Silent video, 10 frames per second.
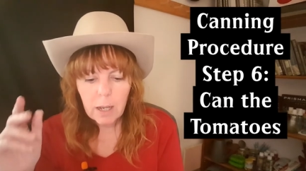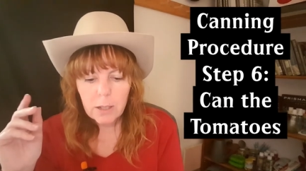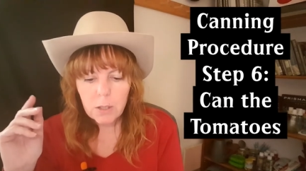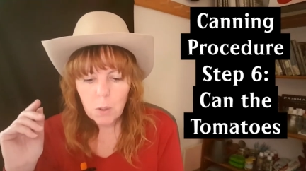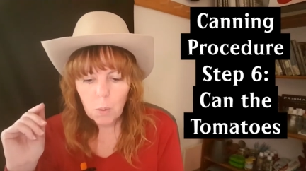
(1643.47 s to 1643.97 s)

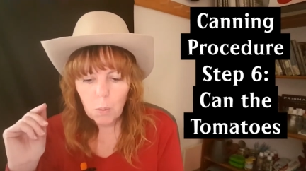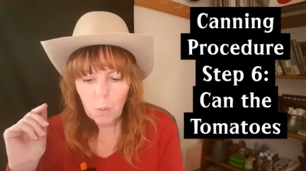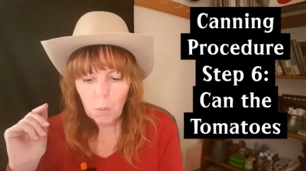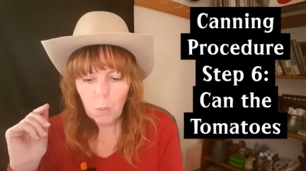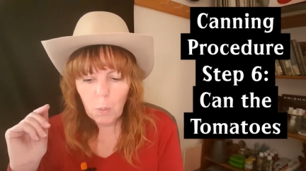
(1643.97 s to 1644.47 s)
So
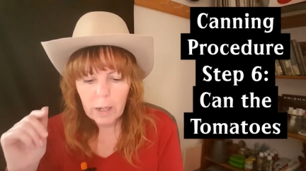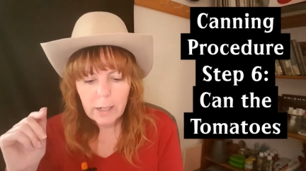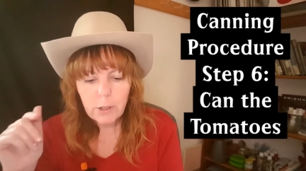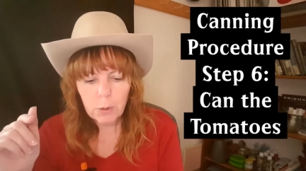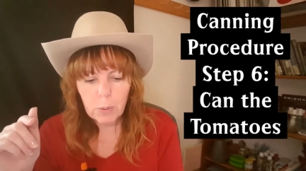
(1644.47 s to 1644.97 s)
what
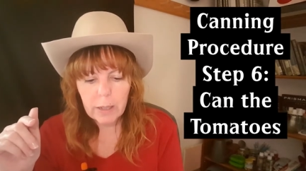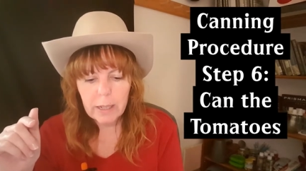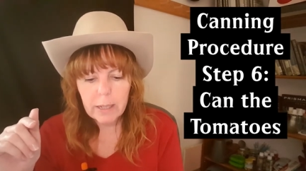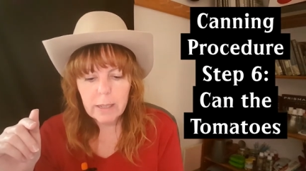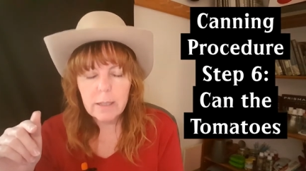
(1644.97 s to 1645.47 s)
I do
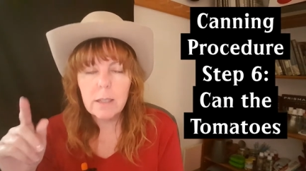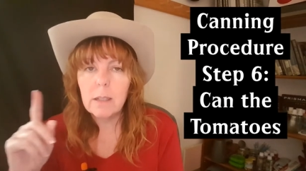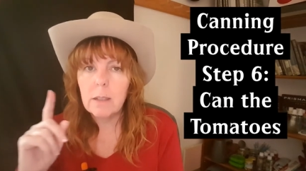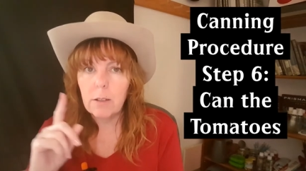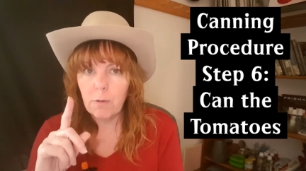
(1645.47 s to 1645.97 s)
is,
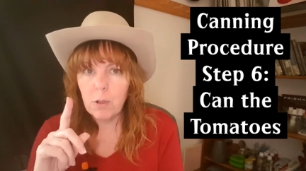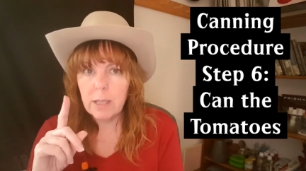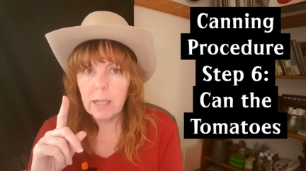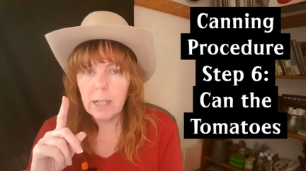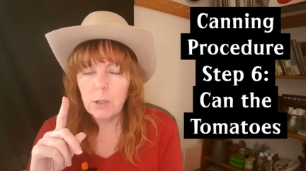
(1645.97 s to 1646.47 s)
the
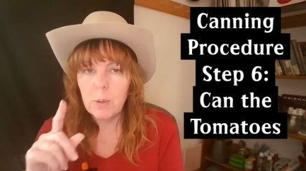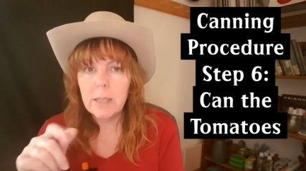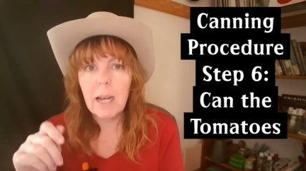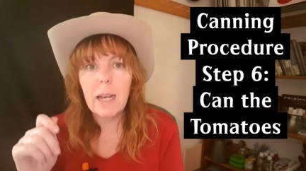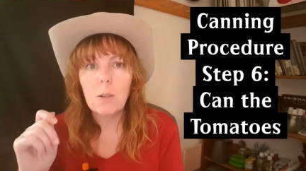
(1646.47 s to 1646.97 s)
first thing I do
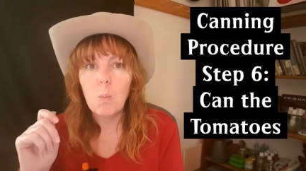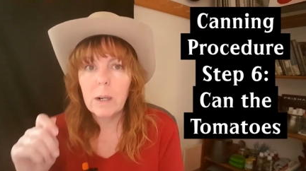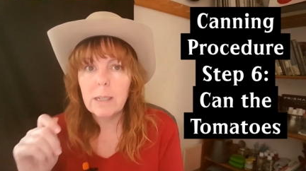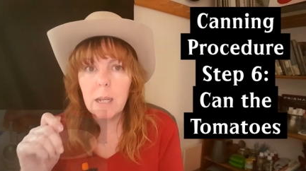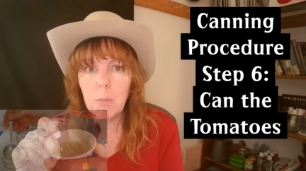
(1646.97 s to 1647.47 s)
is I add
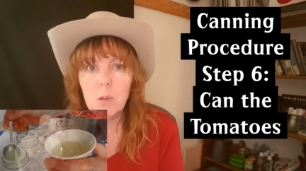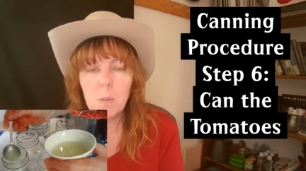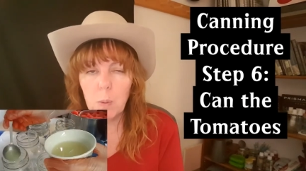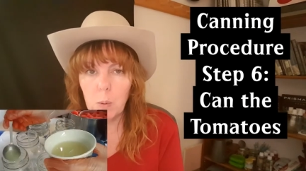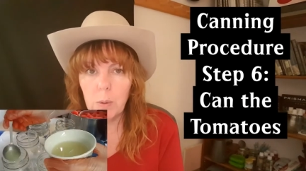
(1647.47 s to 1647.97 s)
one
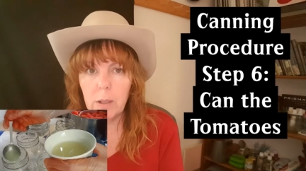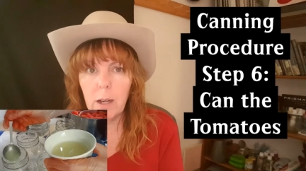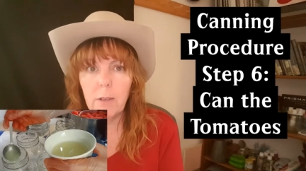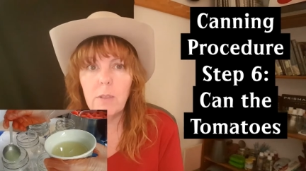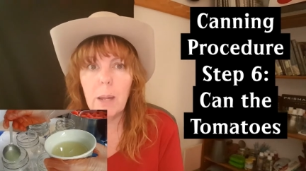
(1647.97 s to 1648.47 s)
tablespoon
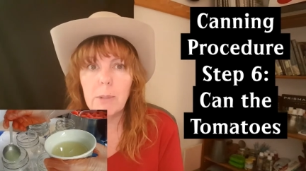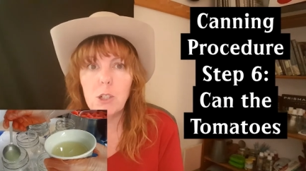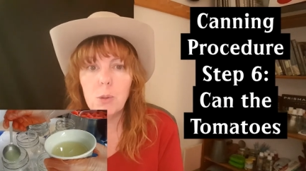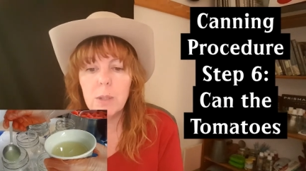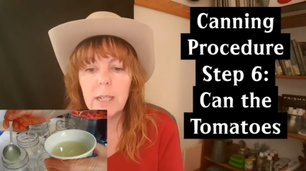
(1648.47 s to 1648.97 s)
of lemon
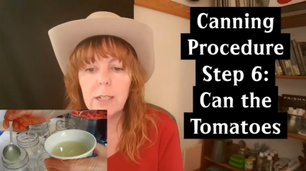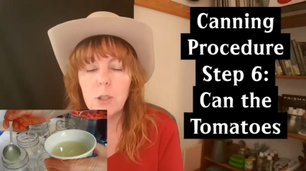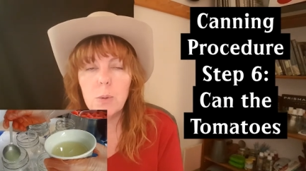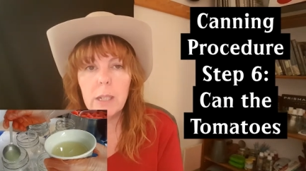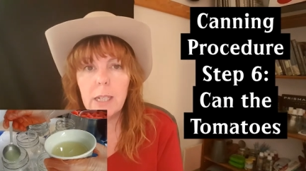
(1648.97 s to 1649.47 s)
juice
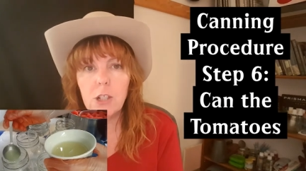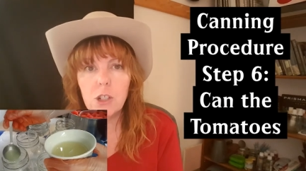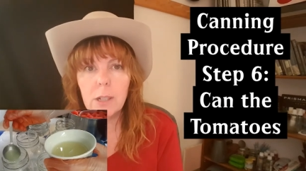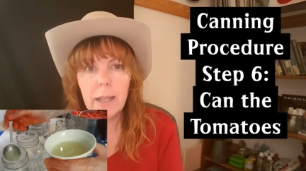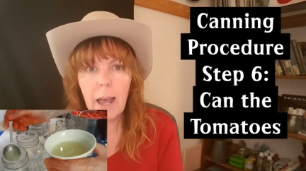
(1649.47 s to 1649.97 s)
into
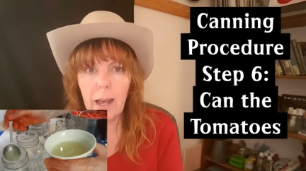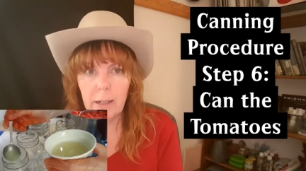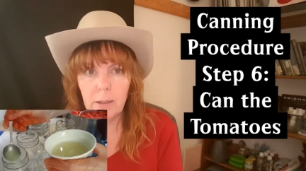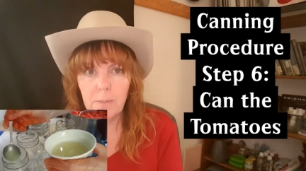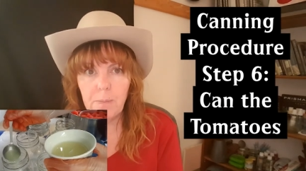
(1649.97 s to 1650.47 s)
each
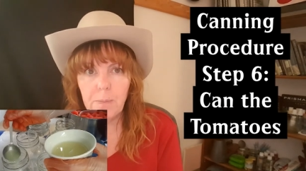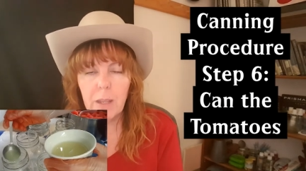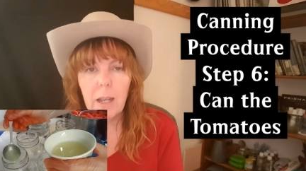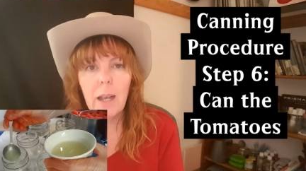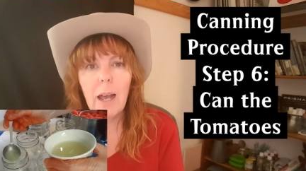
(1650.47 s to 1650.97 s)
can,
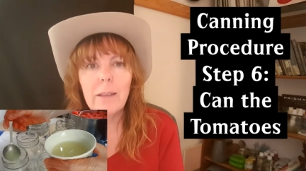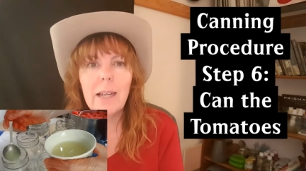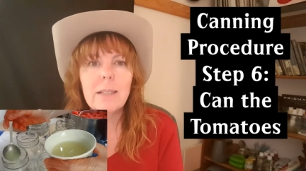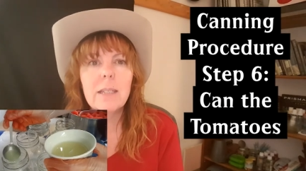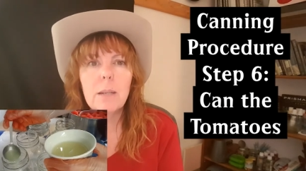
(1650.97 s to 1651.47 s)
and
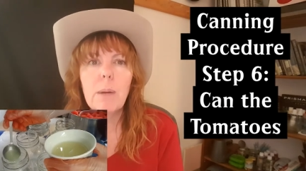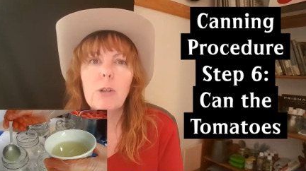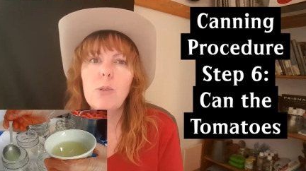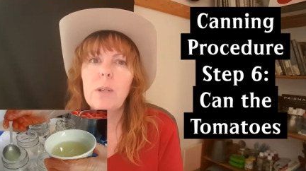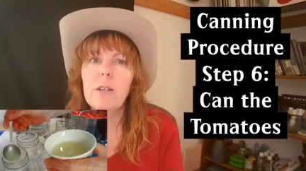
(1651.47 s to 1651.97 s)
that's the
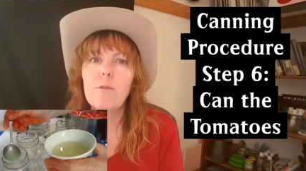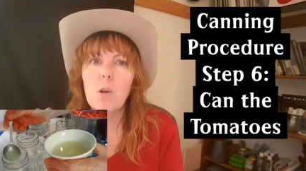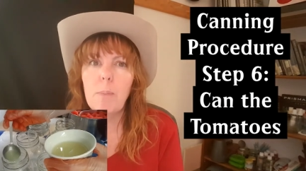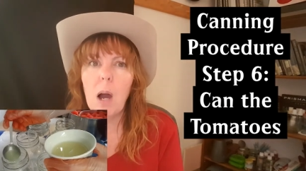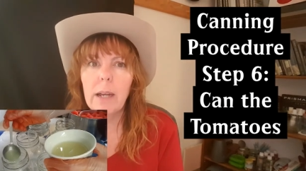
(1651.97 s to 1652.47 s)
amount you need for
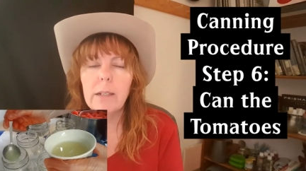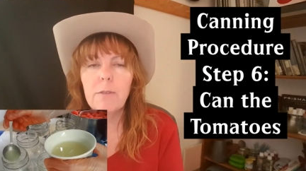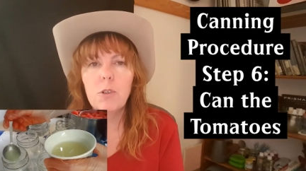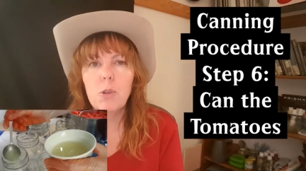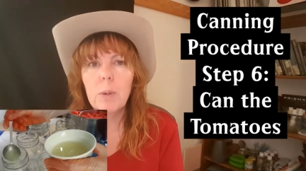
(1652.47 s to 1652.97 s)
a pint.
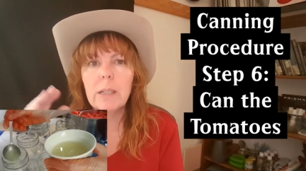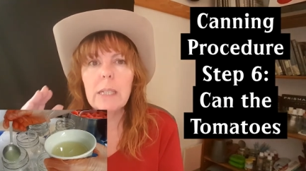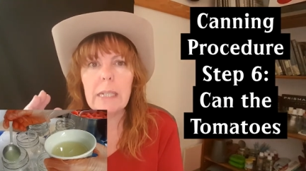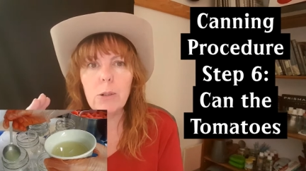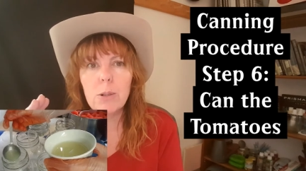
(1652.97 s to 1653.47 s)
If you're doing
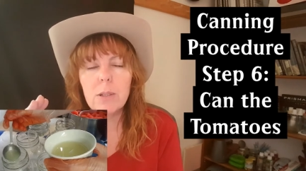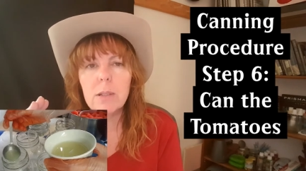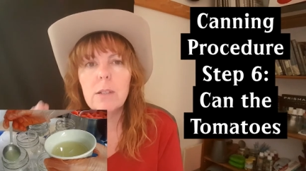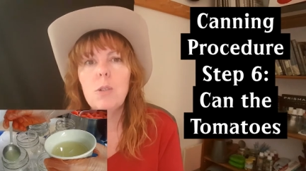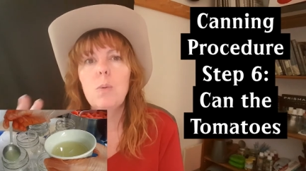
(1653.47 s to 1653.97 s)

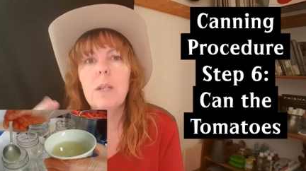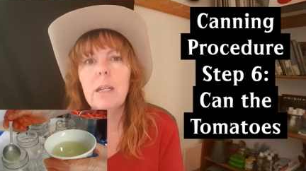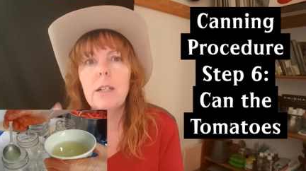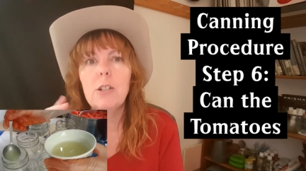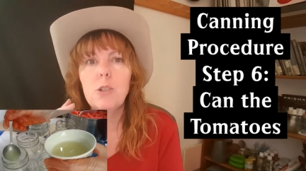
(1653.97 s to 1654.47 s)
liters, you
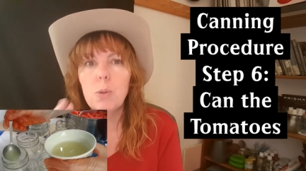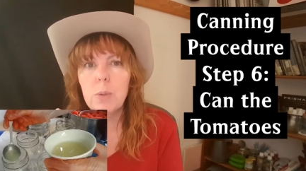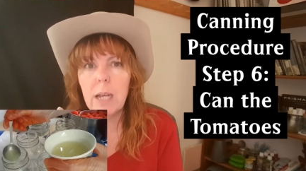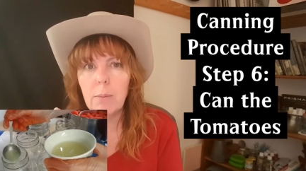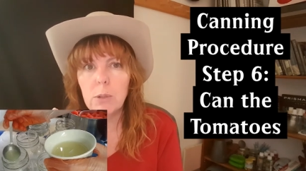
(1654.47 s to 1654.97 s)
need two
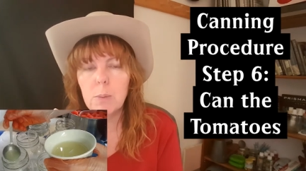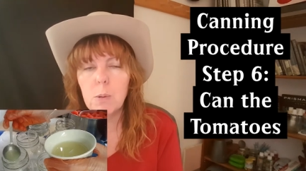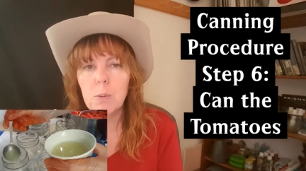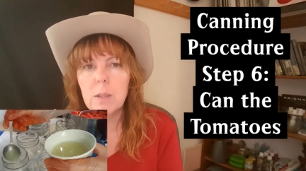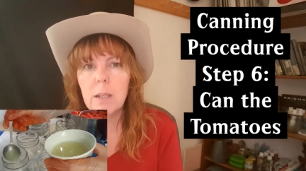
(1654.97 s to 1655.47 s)

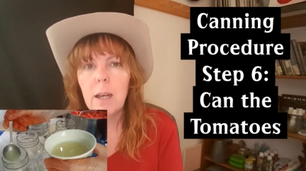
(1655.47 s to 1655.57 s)
tablespoons.